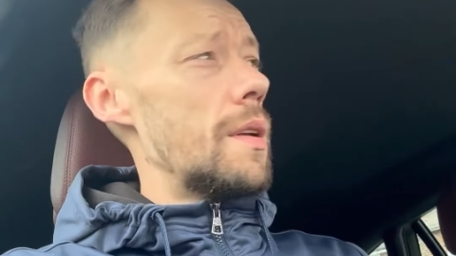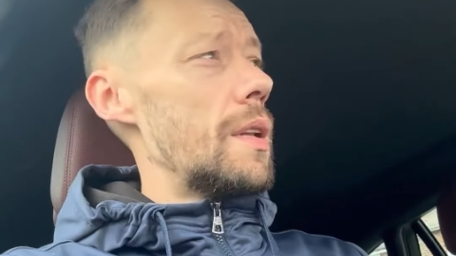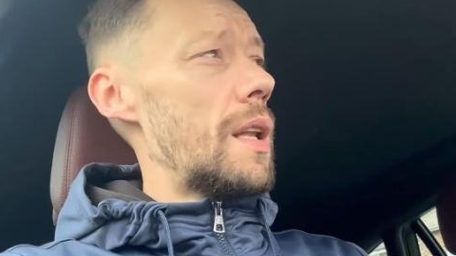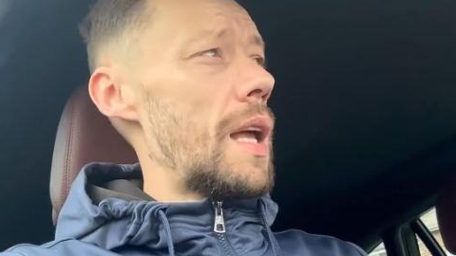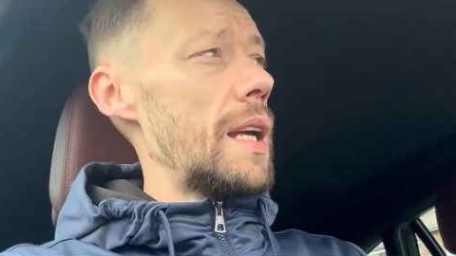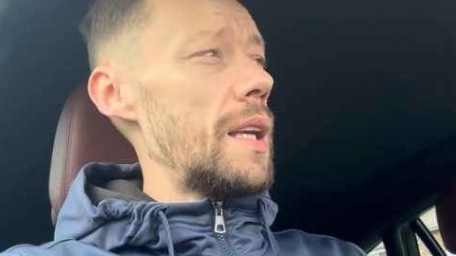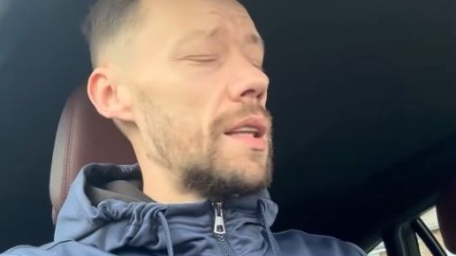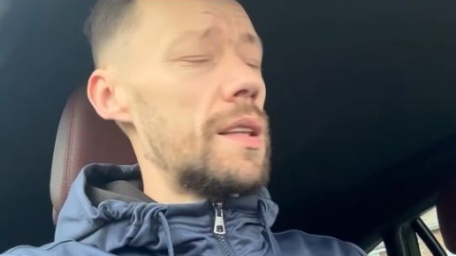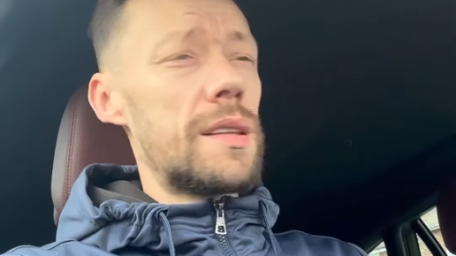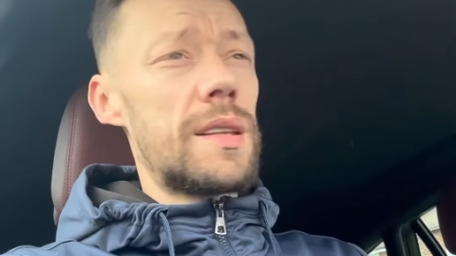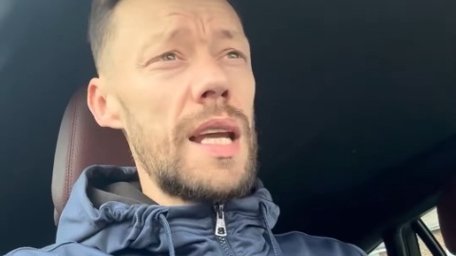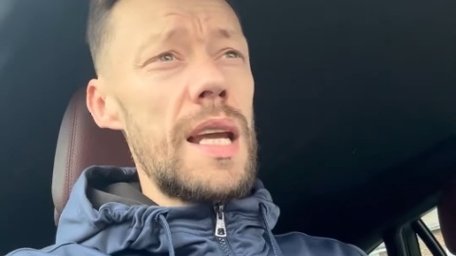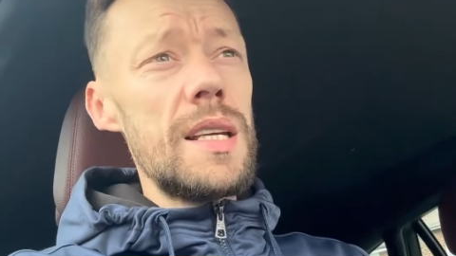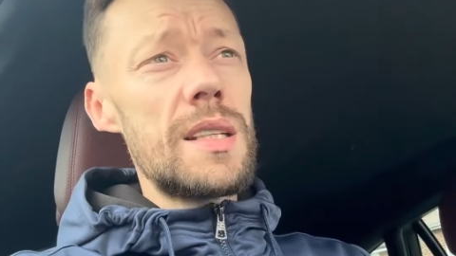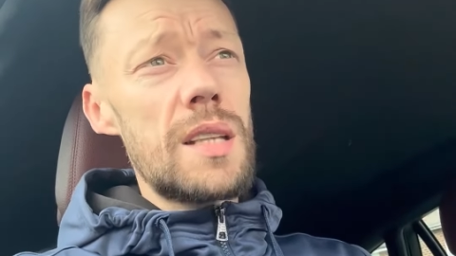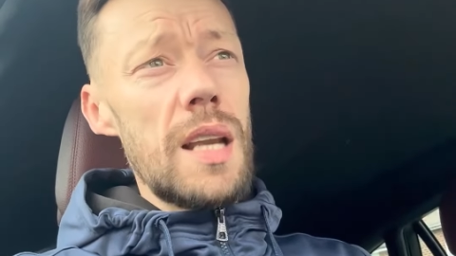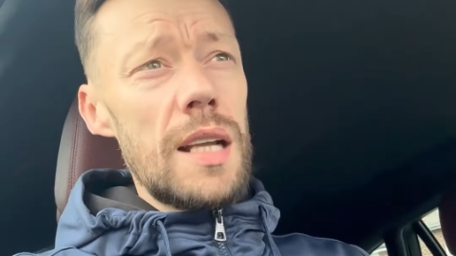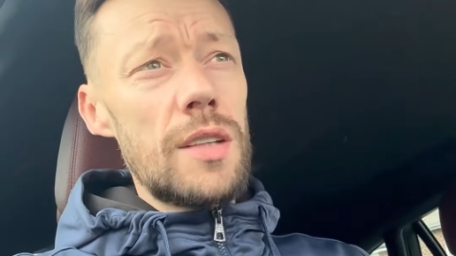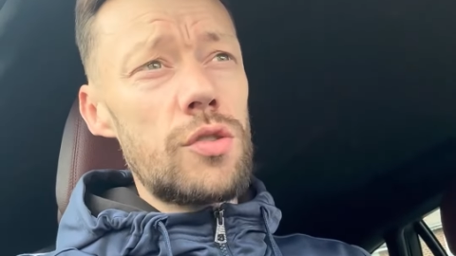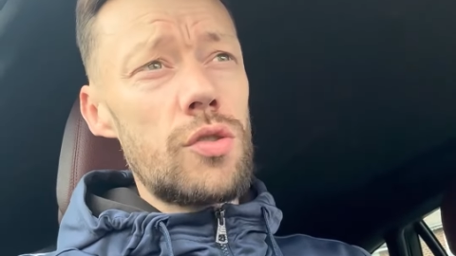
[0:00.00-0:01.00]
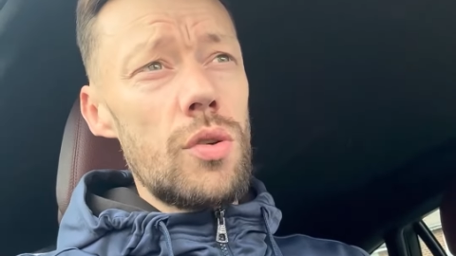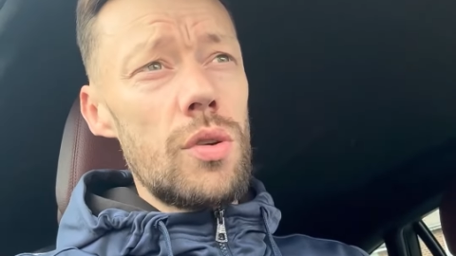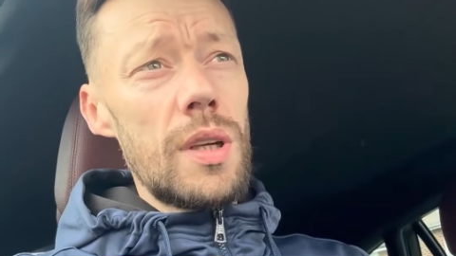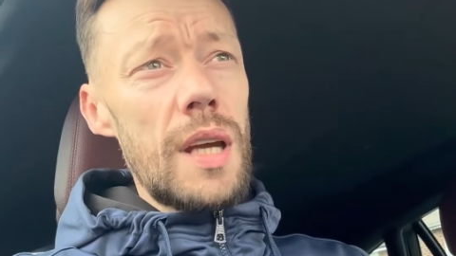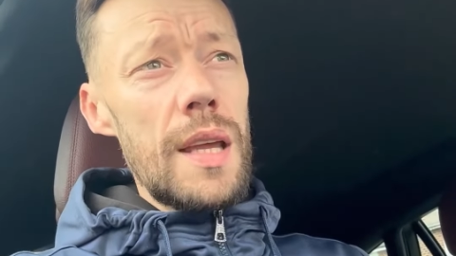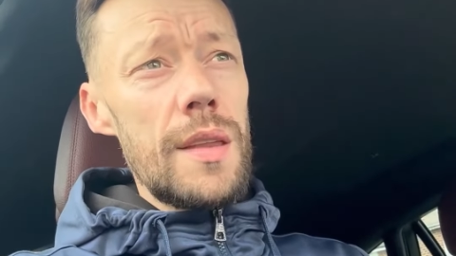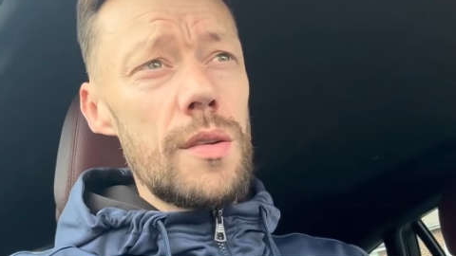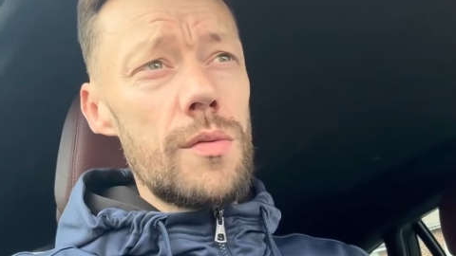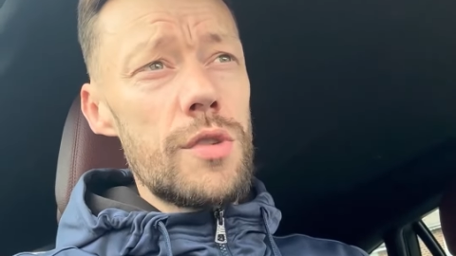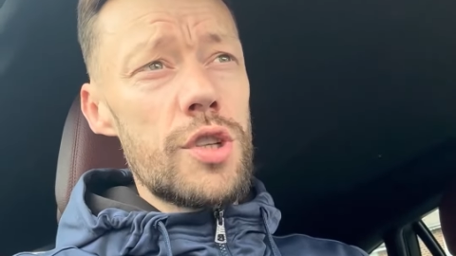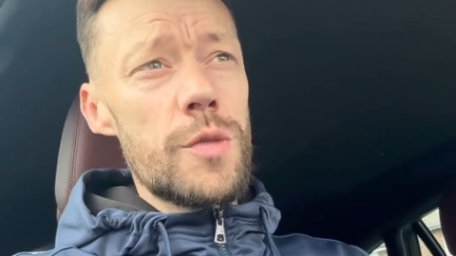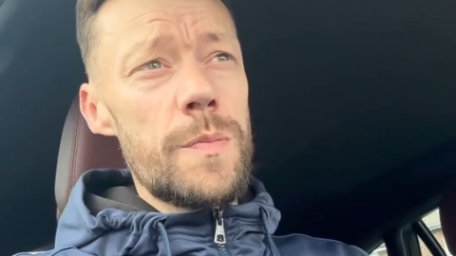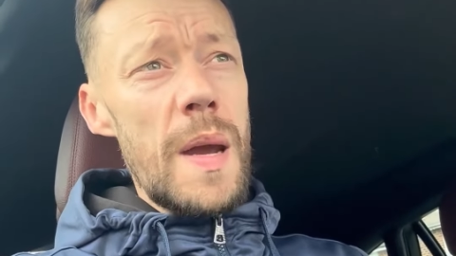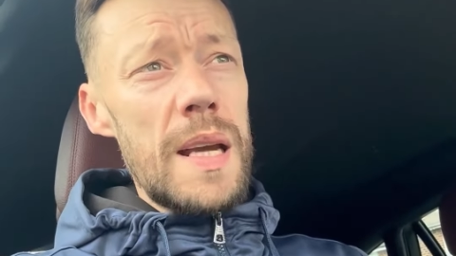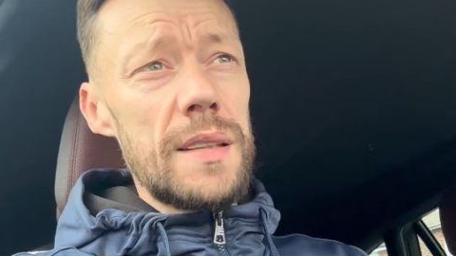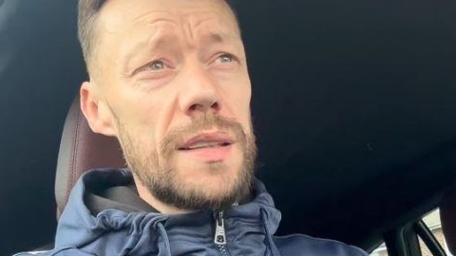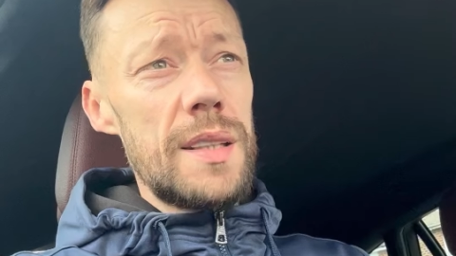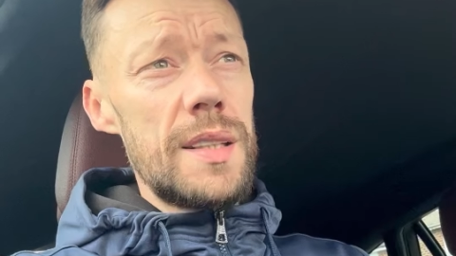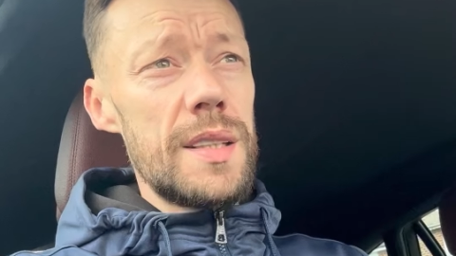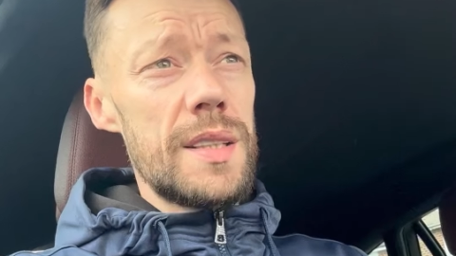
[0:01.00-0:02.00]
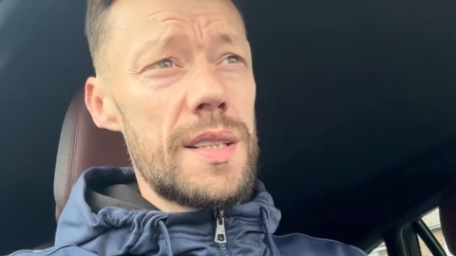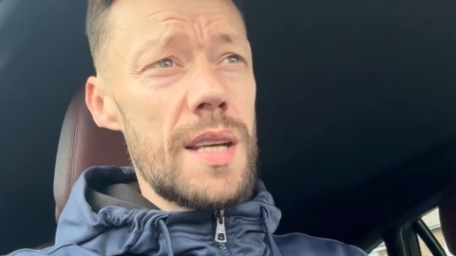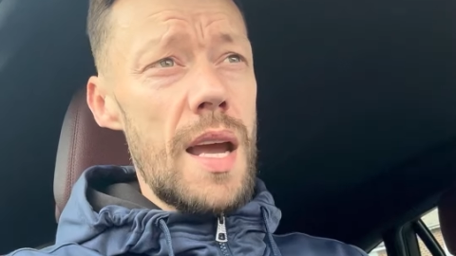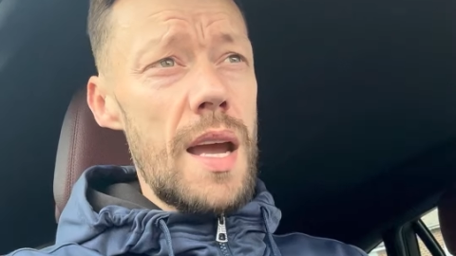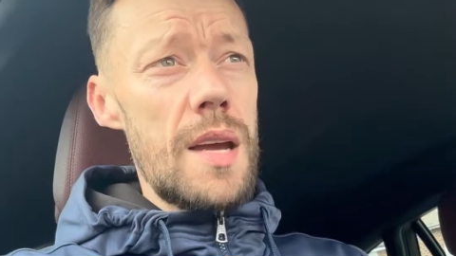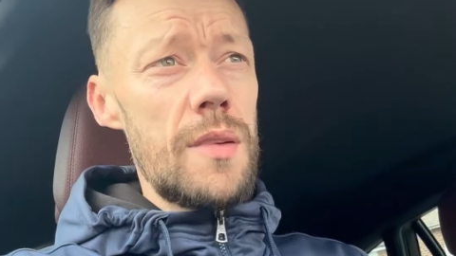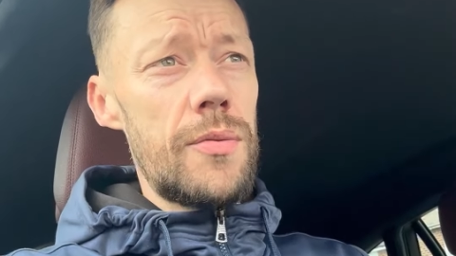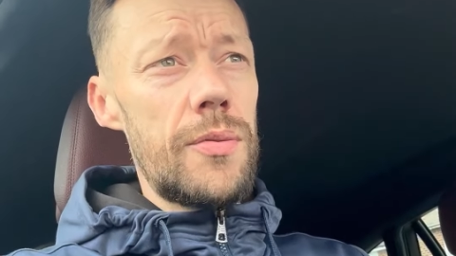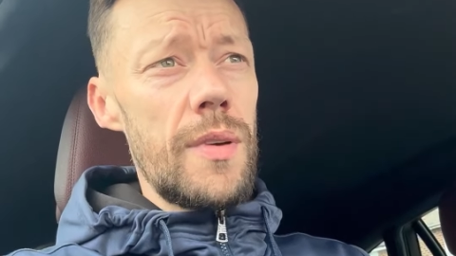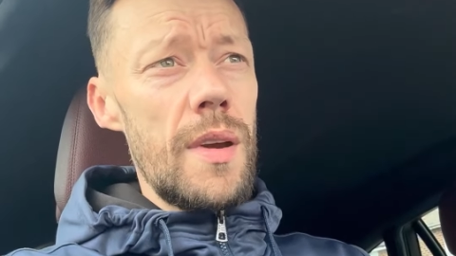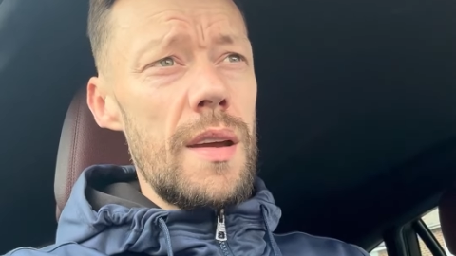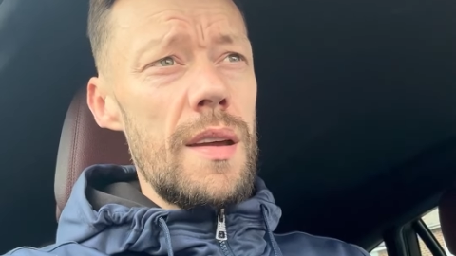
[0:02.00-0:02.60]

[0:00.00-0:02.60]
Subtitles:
Like, these lads don't get the respect they deserve.